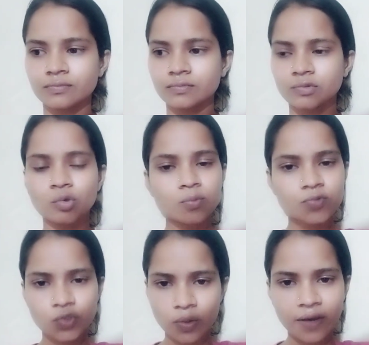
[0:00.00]

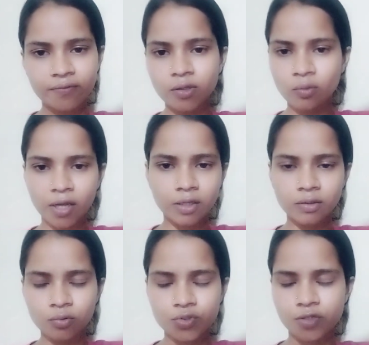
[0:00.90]
whomsoever you are
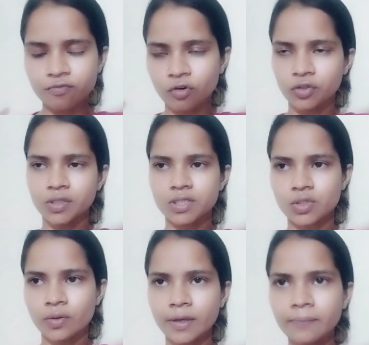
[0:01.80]
using for
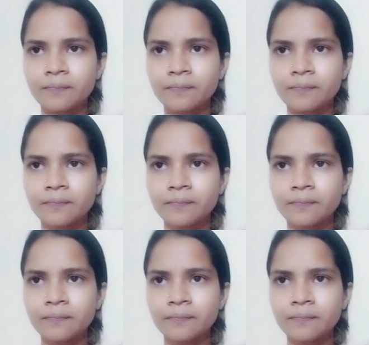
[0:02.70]
this, okay?